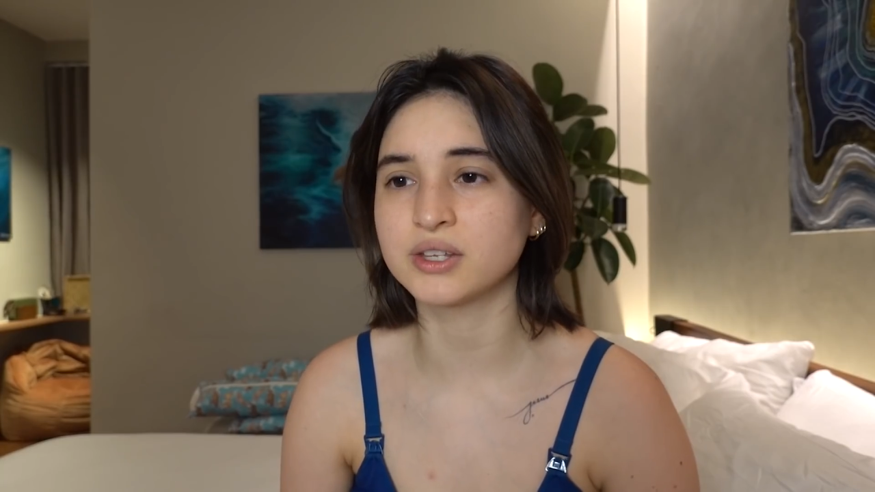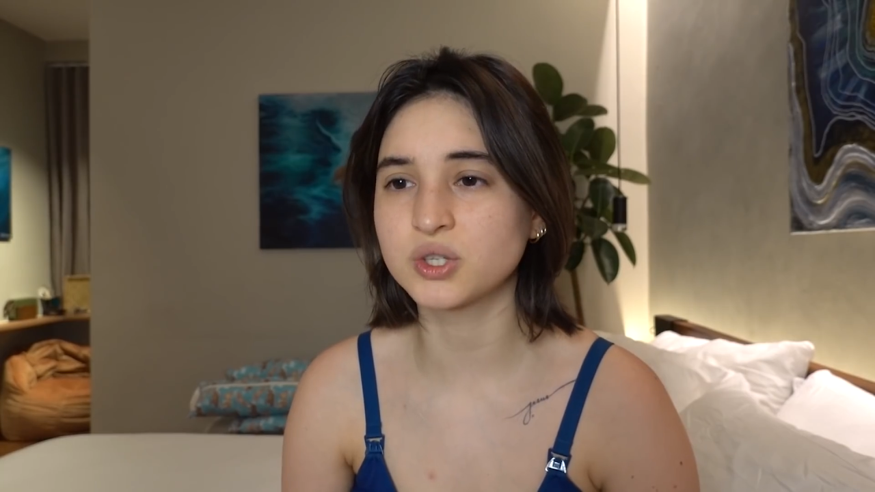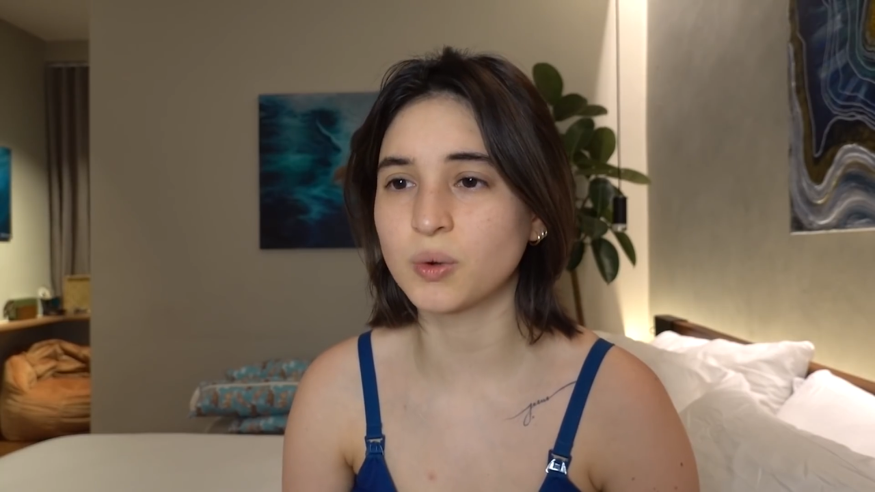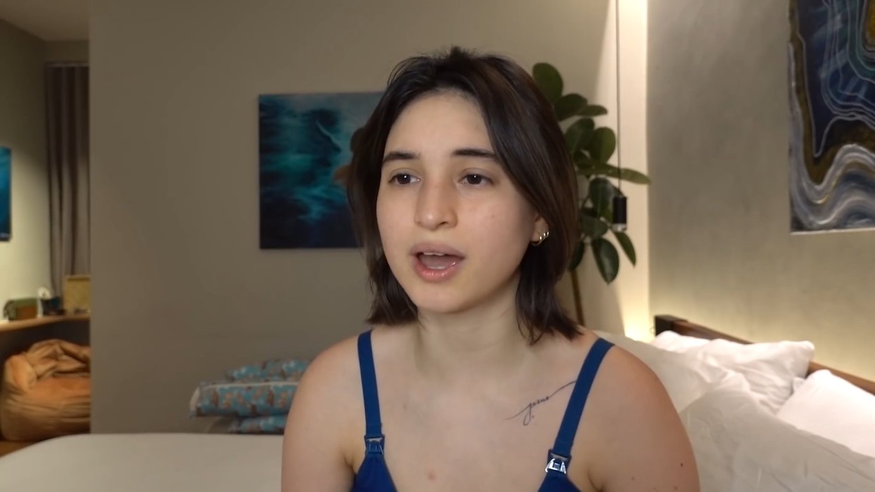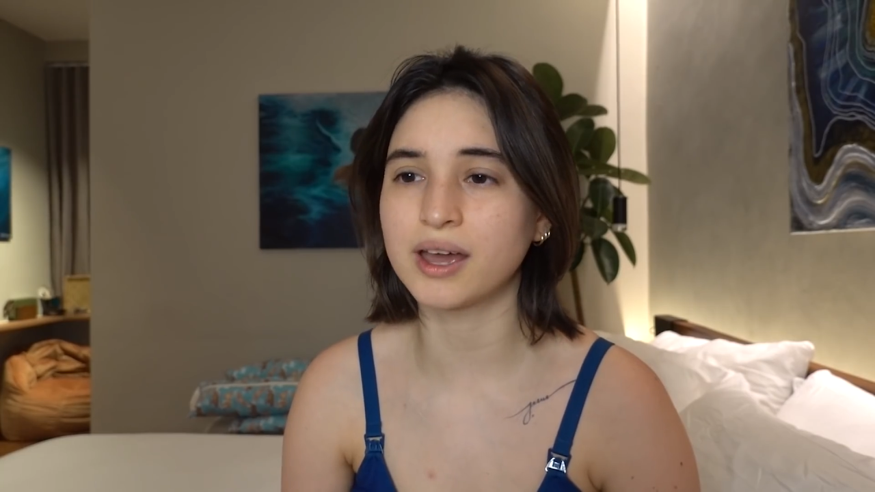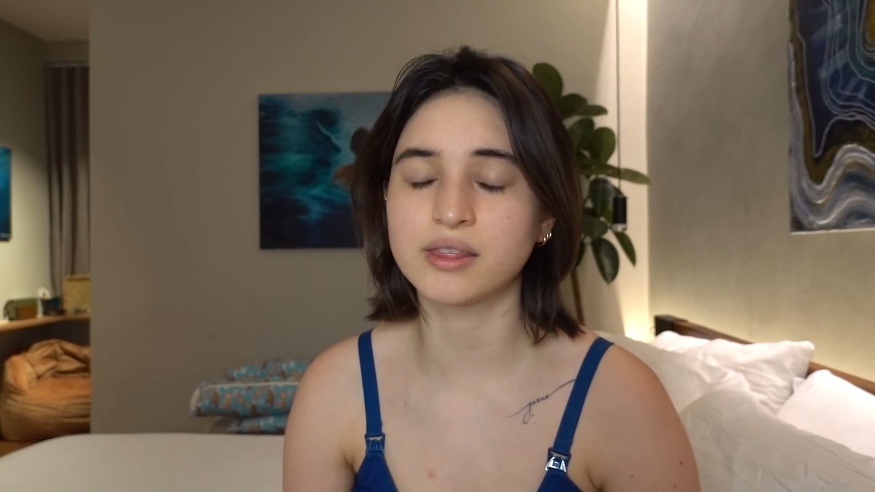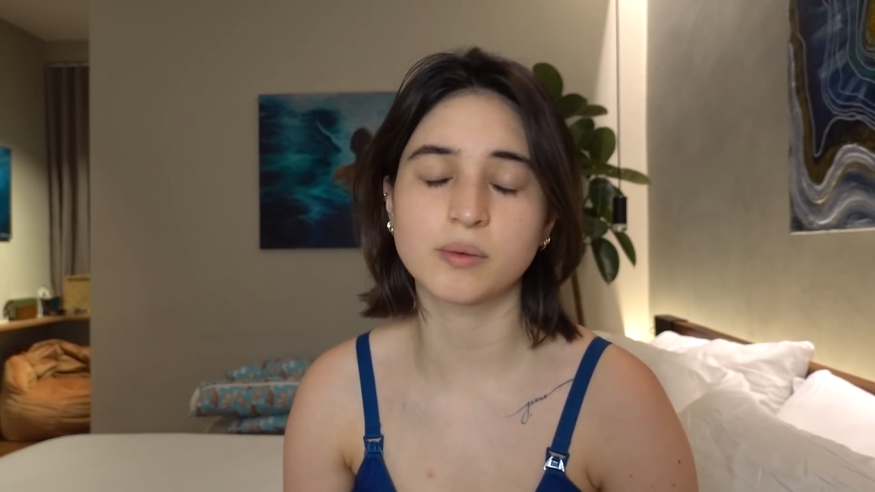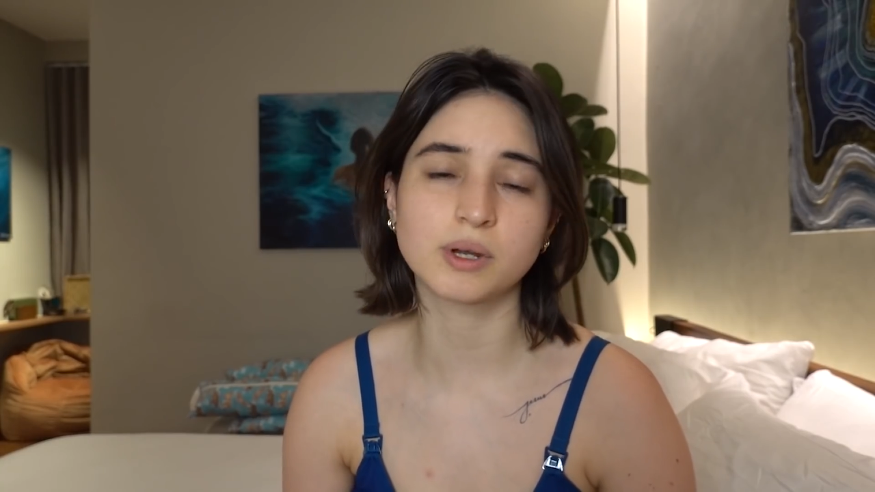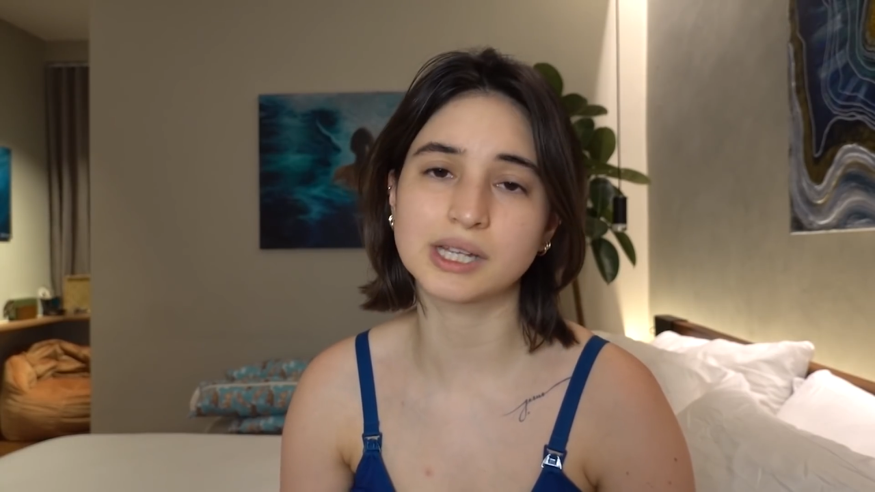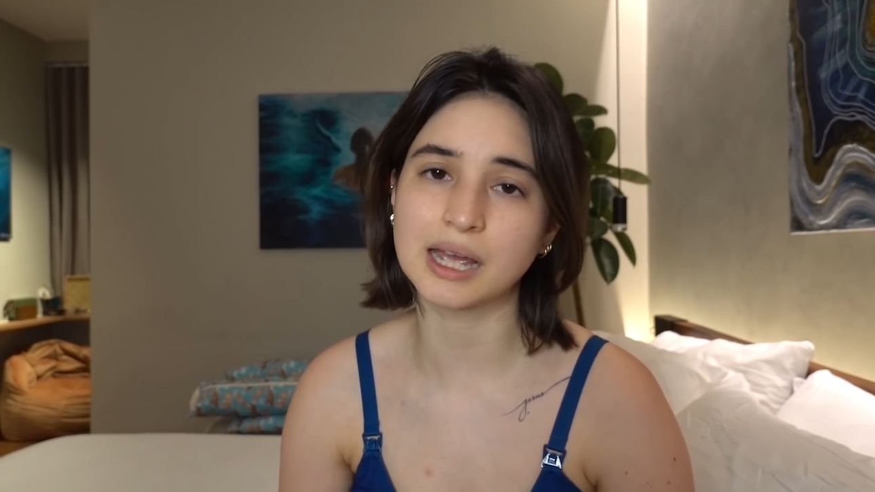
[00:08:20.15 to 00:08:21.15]
So there
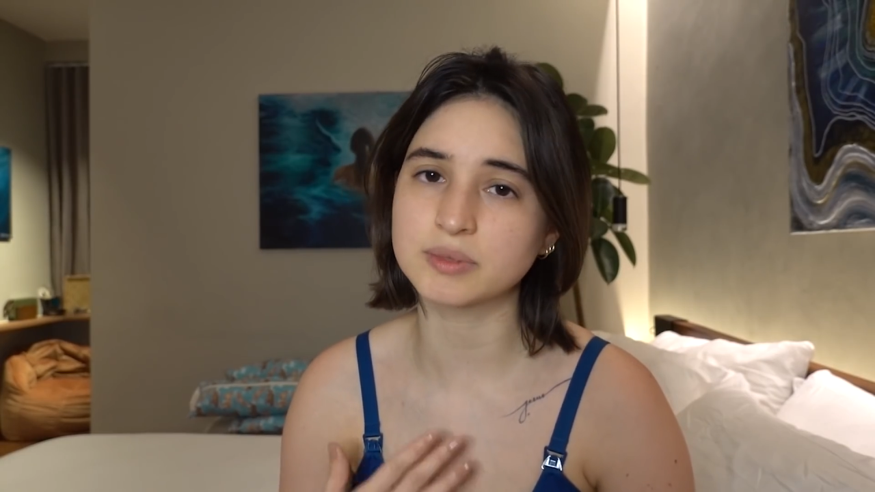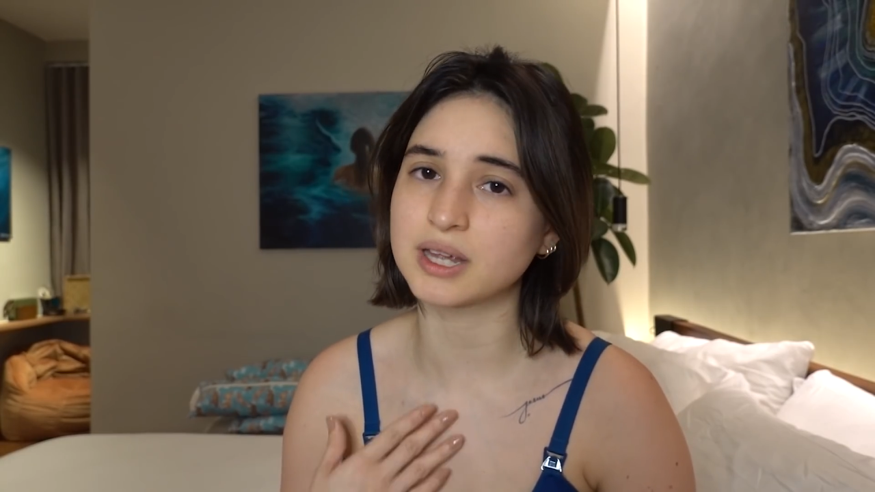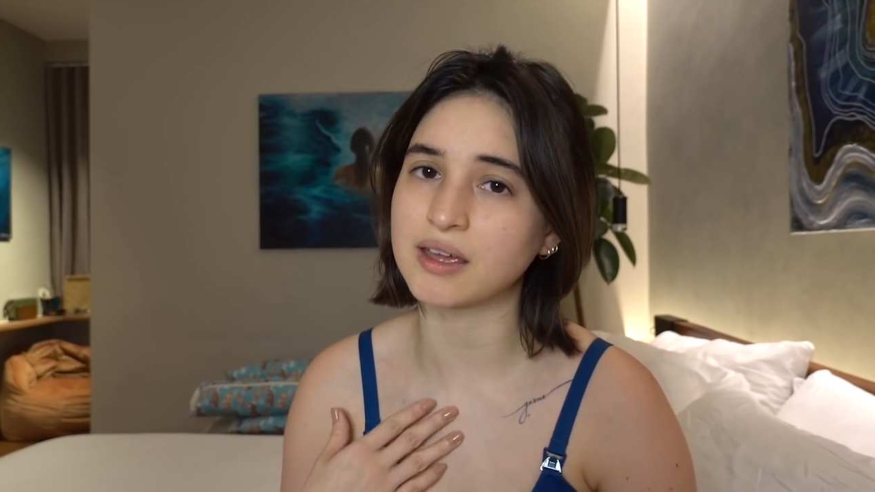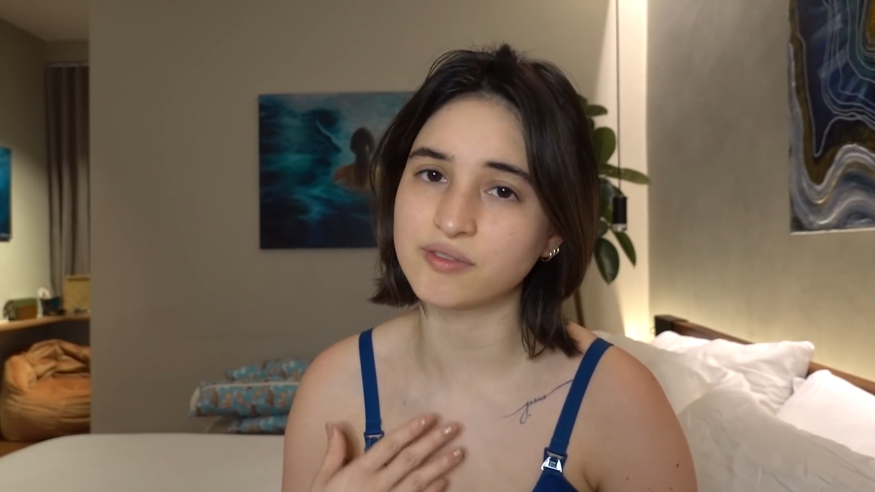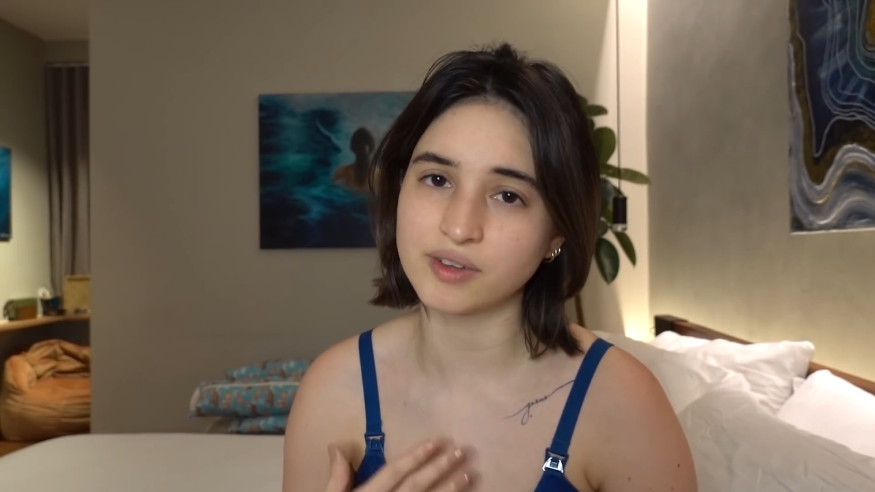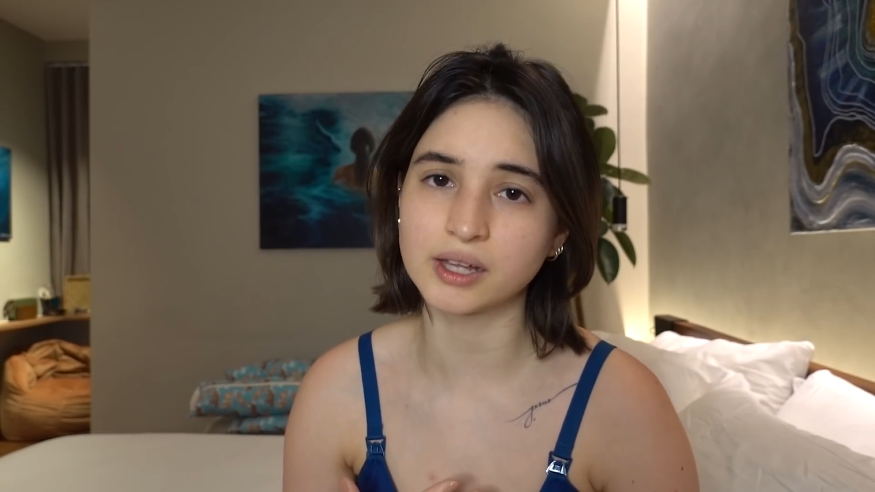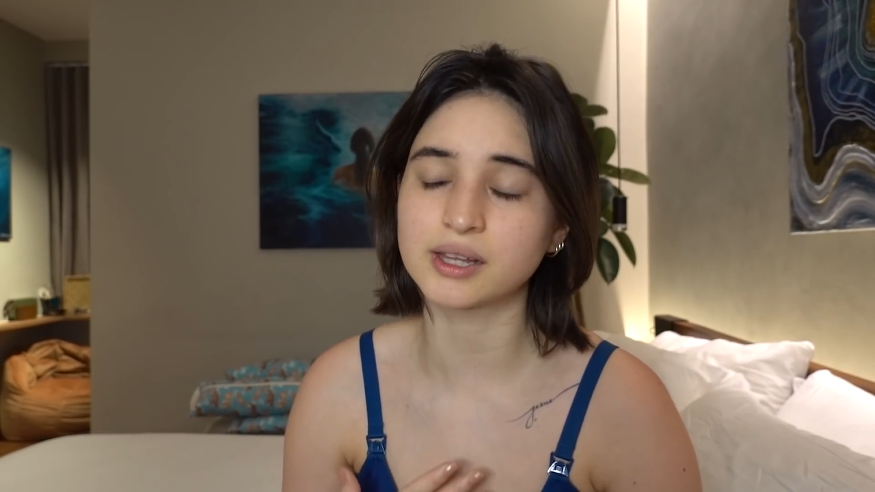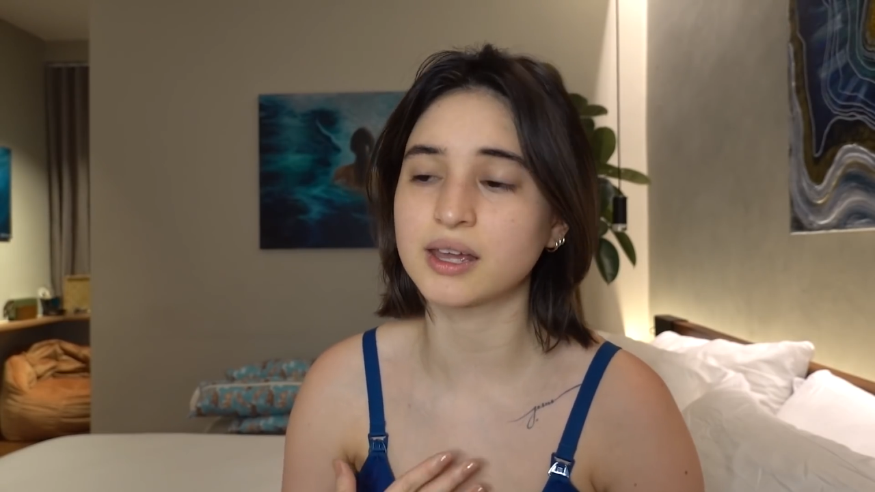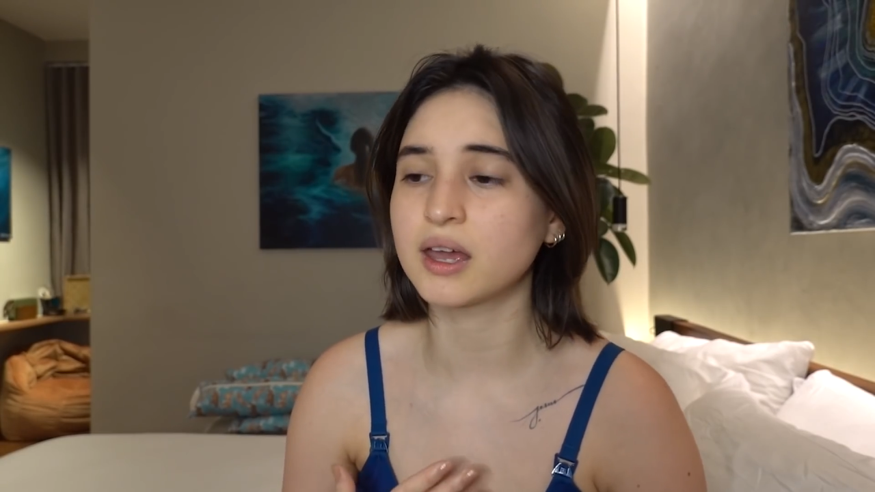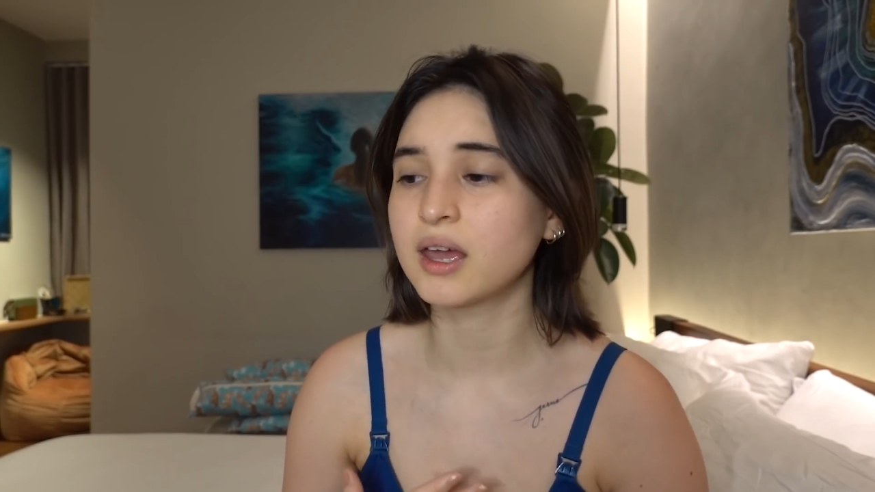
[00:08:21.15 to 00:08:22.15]
were times I felt
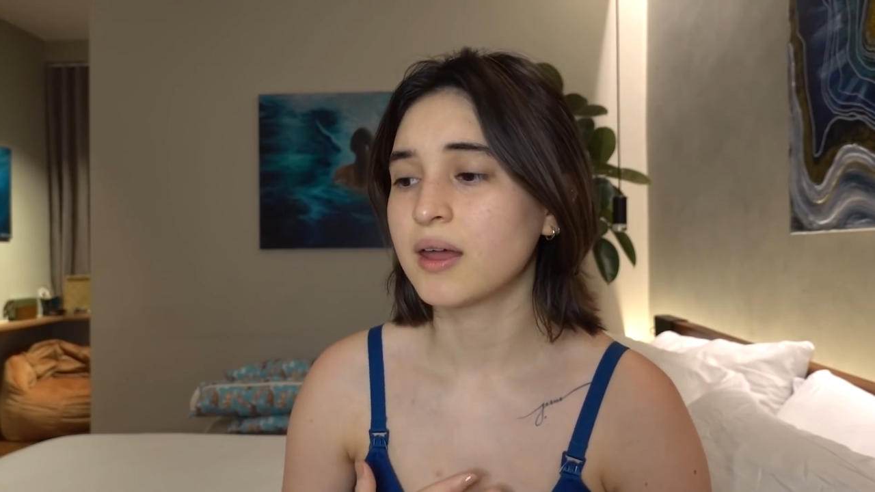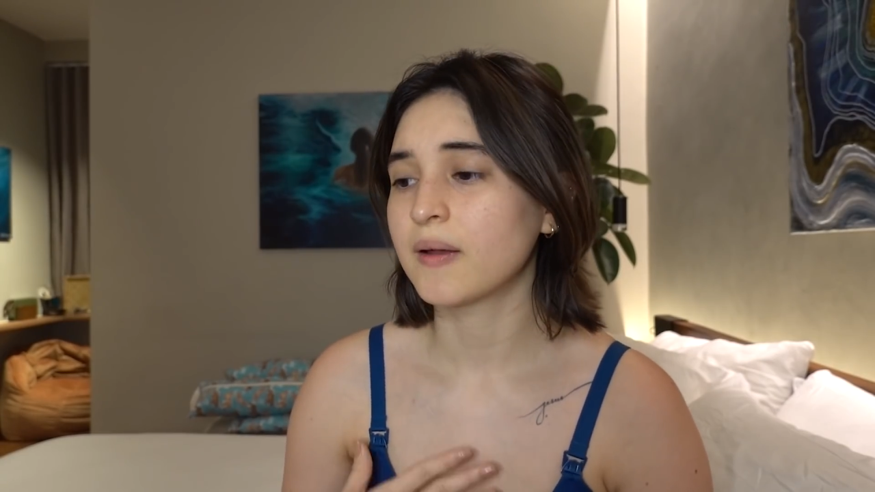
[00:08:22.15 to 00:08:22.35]
like